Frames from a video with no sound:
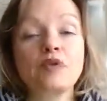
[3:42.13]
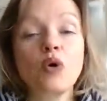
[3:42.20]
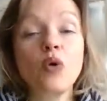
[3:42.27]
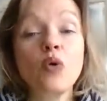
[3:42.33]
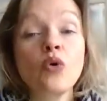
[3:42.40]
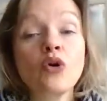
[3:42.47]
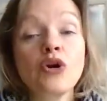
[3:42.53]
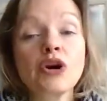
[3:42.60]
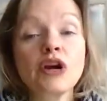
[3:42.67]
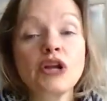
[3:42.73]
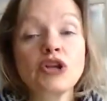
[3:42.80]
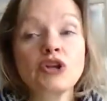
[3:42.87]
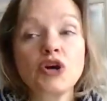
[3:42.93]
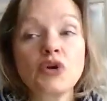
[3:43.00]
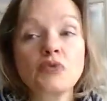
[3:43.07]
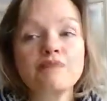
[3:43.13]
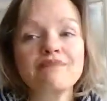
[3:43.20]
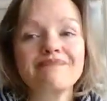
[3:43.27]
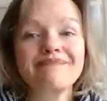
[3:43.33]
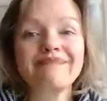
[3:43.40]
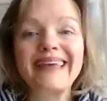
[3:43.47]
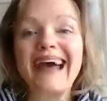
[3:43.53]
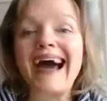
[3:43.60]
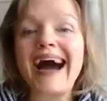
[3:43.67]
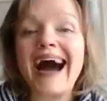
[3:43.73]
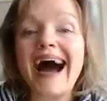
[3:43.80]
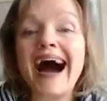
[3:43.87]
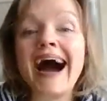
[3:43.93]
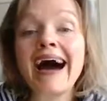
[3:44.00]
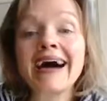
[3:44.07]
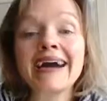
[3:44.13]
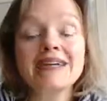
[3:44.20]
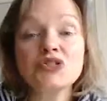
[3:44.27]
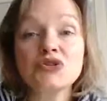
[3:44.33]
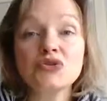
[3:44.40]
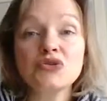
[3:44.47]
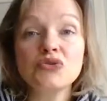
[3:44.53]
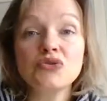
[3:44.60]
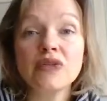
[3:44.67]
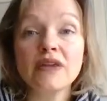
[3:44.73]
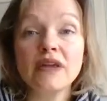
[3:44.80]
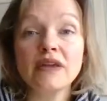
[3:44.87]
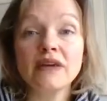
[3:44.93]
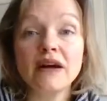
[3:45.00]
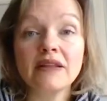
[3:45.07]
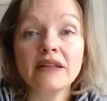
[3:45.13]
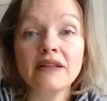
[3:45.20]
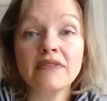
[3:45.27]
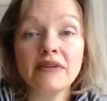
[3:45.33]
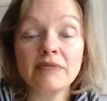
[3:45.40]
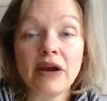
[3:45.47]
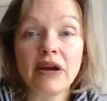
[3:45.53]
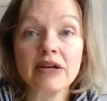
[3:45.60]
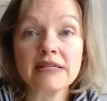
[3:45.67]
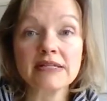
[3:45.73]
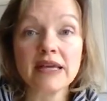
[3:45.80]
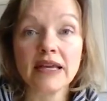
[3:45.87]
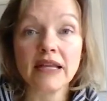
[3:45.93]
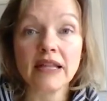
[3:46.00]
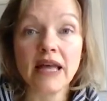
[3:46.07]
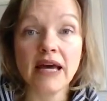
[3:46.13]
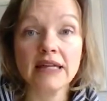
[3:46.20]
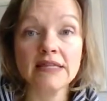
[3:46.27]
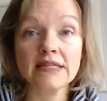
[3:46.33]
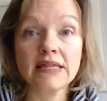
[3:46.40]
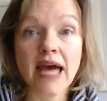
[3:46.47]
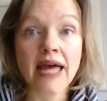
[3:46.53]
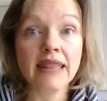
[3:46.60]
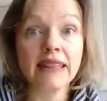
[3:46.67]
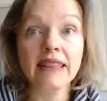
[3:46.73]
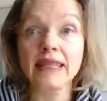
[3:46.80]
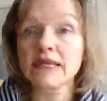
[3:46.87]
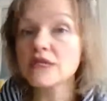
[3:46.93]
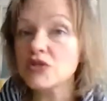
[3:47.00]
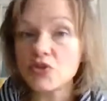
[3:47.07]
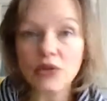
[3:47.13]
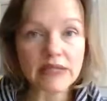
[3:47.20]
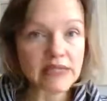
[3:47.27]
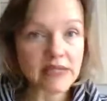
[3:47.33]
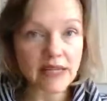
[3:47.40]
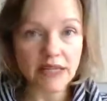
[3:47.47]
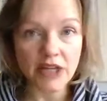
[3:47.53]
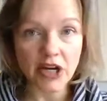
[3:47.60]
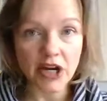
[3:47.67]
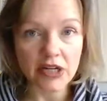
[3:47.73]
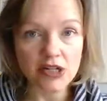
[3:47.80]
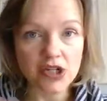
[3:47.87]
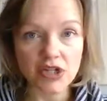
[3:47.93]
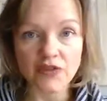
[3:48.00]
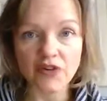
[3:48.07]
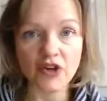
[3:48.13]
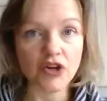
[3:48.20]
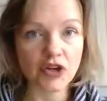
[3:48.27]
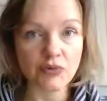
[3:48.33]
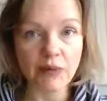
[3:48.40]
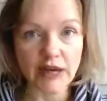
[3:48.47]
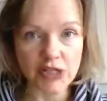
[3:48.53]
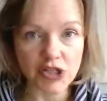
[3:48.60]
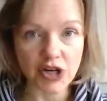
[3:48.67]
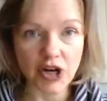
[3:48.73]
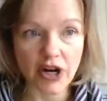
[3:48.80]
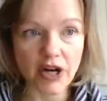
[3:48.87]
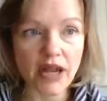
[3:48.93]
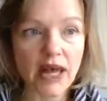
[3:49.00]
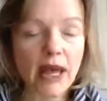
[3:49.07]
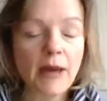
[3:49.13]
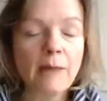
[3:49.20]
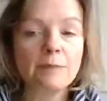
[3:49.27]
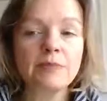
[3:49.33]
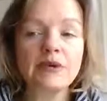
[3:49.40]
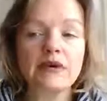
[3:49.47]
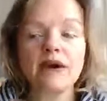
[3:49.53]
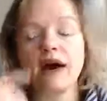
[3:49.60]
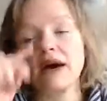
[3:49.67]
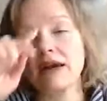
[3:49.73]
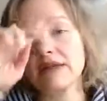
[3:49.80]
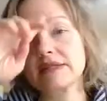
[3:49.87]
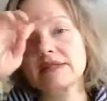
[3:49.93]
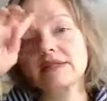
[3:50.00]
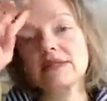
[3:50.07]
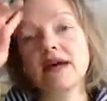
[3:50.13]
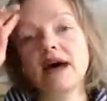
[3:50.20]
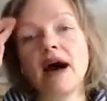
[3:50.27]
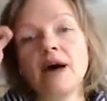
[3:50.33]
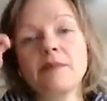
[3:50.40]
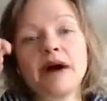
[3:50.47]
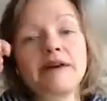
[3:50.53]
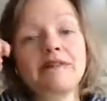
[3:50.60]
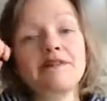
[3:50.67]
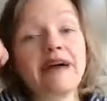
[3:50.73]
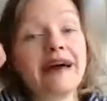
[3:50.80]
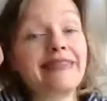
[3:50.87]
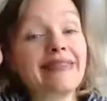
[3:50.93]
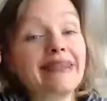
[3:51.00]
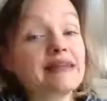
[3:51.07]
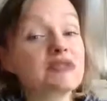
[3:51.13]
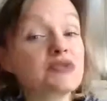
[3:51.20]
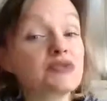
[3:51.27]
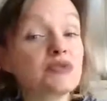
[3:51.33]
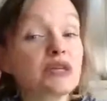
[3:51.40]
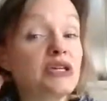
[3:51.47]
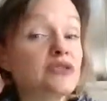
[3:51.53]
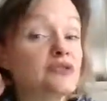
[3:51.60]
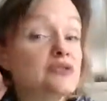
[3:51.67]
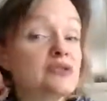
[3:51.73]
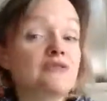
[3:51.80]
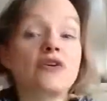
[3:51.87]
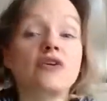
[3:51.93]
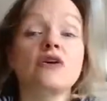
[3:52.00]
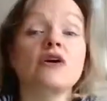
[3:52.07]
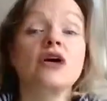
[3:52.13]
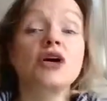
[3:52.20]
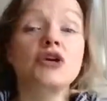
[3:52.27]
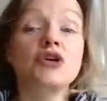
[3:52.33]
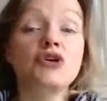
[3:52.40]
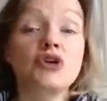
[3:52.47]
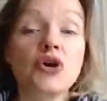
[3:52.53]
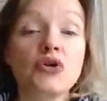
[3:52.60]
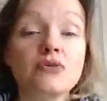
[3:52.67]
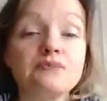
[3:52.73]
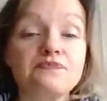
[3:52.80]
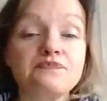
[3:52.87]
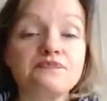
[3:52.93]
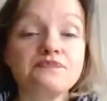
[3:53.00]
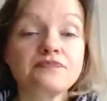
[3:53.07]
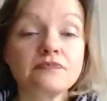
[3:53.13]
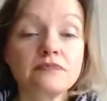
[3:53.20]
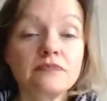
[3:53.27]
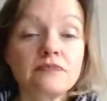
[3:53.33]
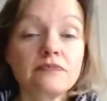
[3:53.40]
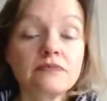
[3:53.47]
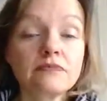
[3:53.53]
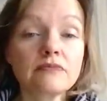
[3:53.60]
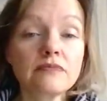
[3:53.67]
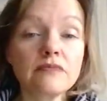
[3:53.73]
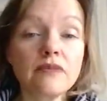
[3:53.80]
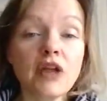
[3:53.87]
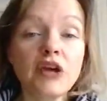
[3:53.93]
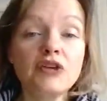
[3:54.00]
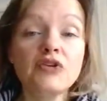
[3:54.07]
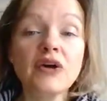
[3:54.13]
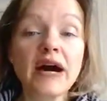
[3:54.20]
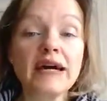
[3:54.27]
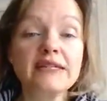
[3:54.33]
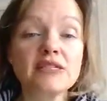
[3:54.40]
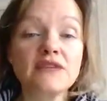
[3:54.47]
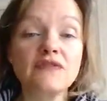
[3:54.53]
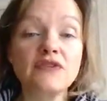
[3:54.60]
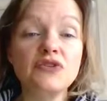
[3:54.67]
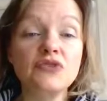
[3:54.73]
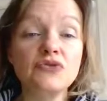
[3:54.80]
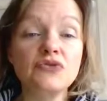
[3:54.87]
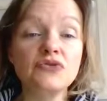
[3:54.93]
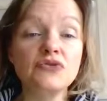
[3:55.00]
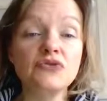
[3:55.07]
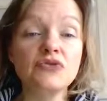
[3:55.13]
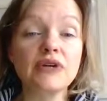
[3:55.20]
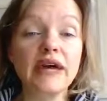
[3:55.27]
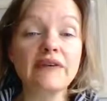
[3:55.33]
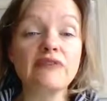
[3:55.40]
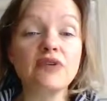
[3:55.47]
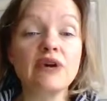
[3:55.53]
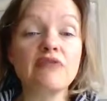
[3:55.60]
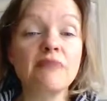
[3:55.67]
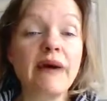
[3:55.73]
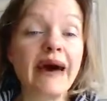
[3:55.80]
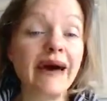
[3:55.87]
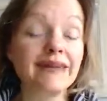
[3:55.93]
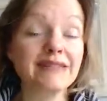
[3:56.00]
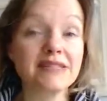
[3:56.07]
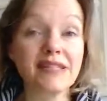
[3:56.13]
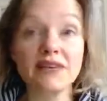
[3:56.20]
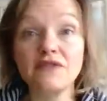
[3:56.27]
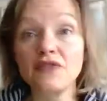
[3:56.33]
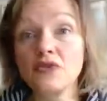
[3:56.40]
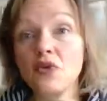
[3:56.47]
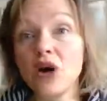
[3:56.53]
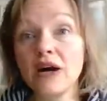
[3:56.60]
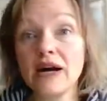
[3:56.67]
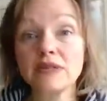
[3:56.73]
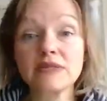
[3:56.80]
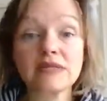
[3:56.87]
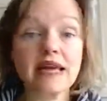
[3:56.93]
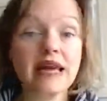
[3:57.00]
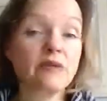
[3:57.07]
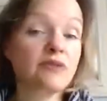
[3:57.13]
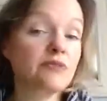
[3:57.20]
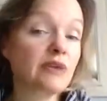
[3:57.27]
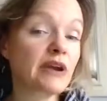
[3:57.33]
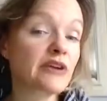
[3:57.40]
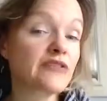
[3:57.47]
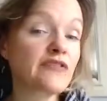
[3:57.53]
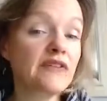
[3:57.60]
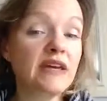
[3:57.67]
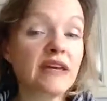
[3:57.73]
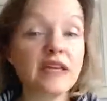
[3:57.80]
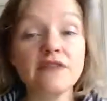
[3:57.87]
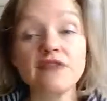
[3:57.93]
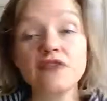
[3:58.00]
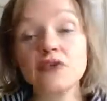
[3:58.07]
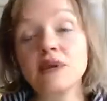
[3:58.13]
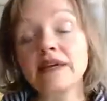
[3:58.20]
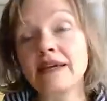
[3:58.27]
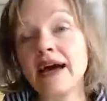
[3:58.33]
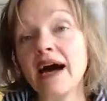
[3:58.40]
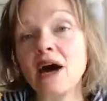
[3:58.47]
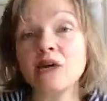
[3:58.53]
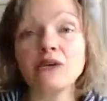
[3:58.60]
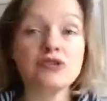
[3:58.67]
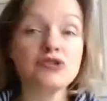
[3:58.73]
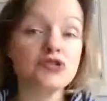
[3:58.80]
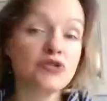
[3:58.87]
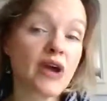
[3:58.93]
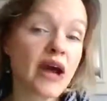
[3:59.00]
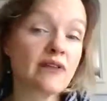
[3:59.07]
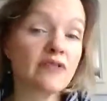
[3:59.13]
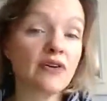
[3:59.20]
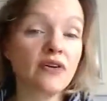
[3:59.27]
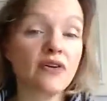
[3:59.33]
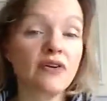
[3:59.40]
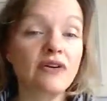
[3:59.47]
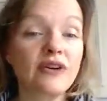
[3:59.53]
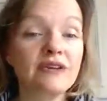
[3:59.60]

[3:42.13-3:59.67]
Or, I do the Young Living Parasite Cleanse at least once a year just for good measure, because I find that it's really useful. You guys, if you have pets, if you walk outside with bare feet, if you eat out, you travel,